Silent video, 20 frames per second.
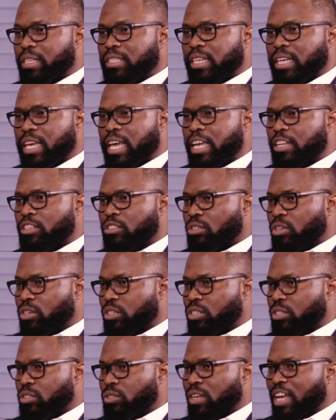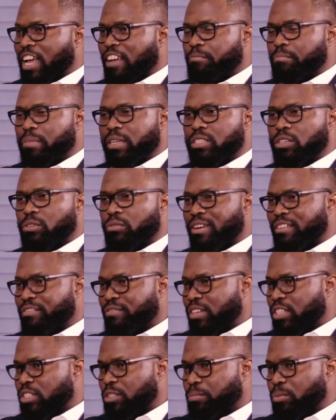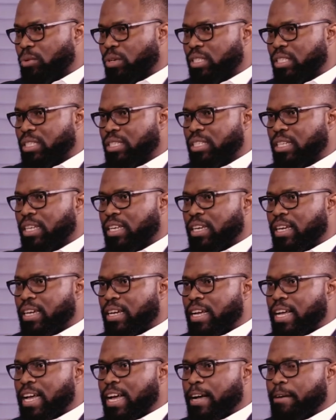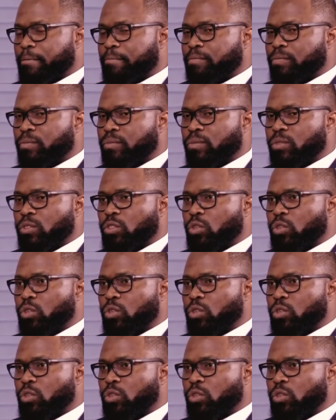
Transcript: better case studies, you have better reference points um,